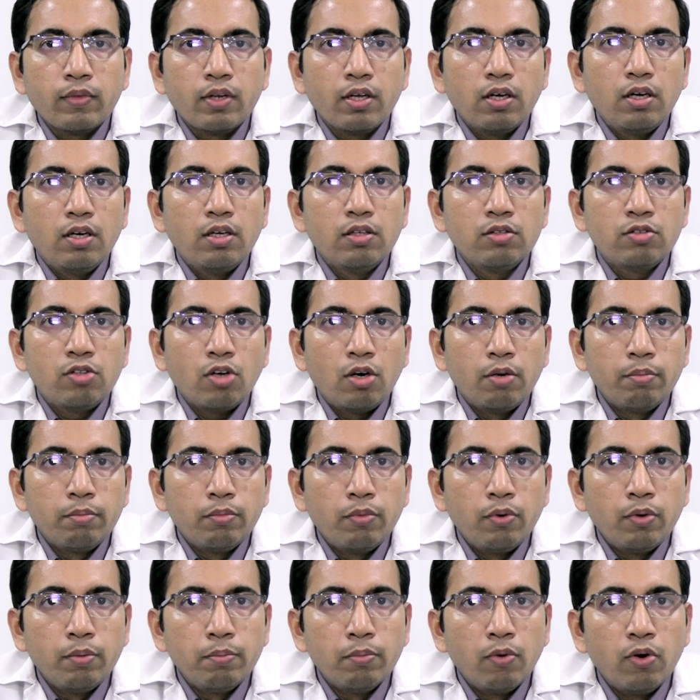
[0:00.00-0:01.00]
uh,
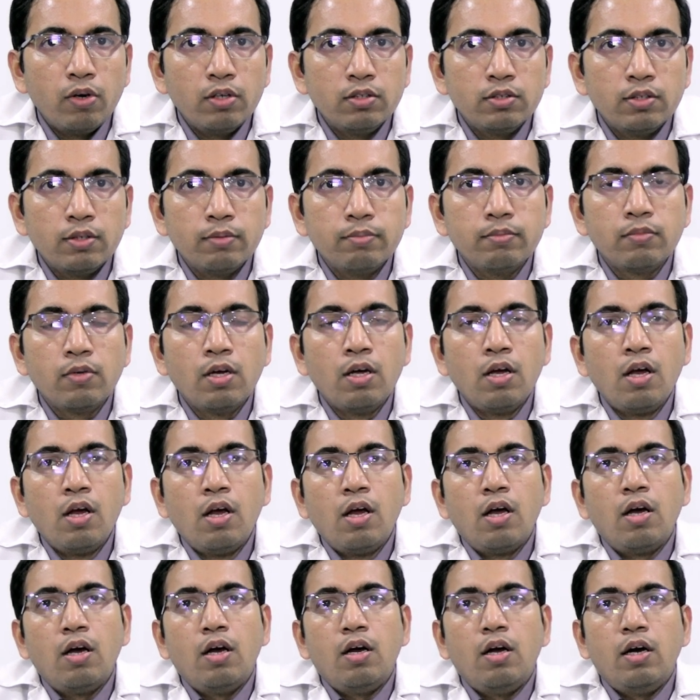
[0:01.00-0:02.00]
thromboembolism
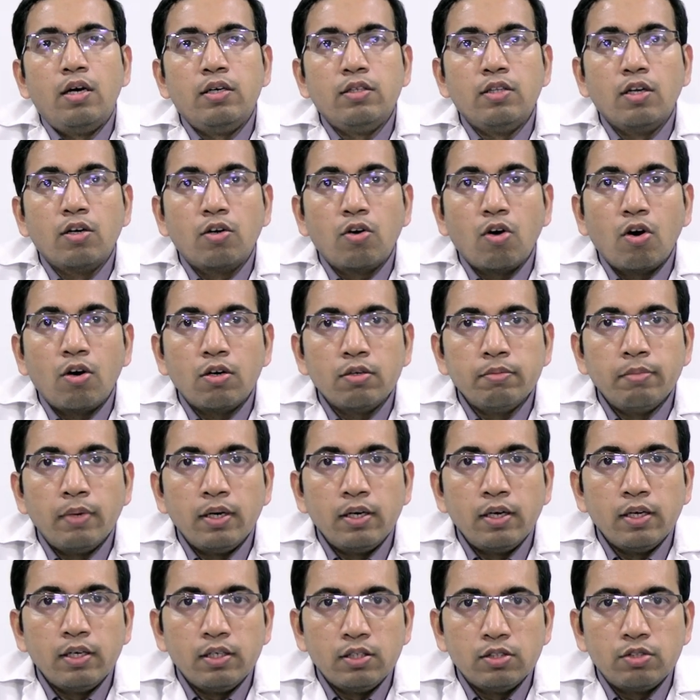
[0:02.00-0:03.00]
and the clot
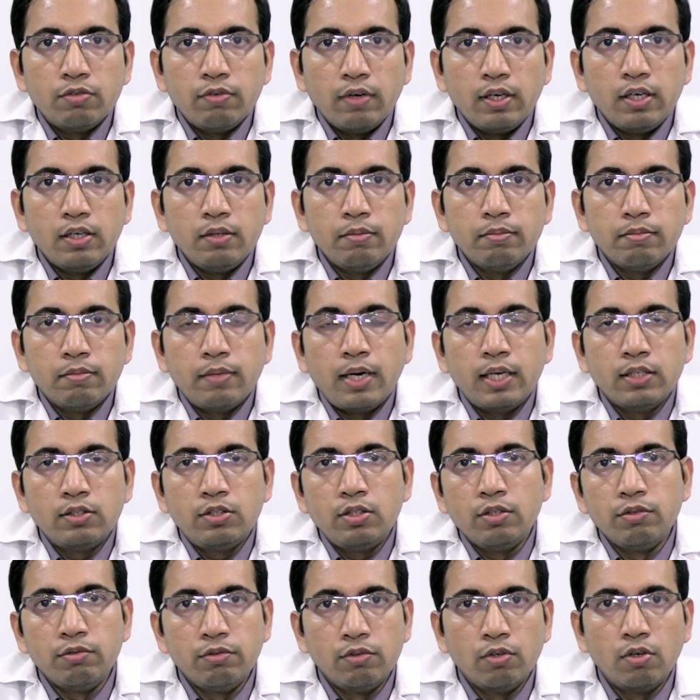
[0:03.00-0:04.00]
burden is very
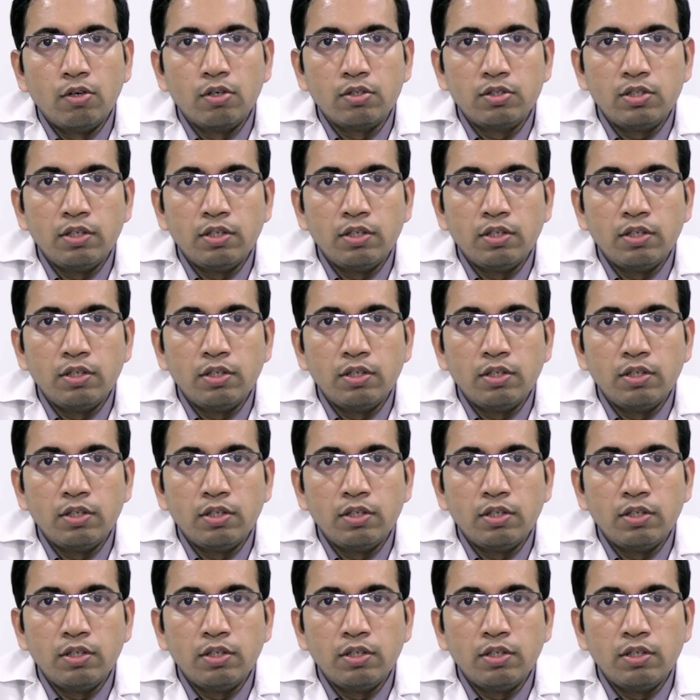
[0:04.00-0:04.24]
massive or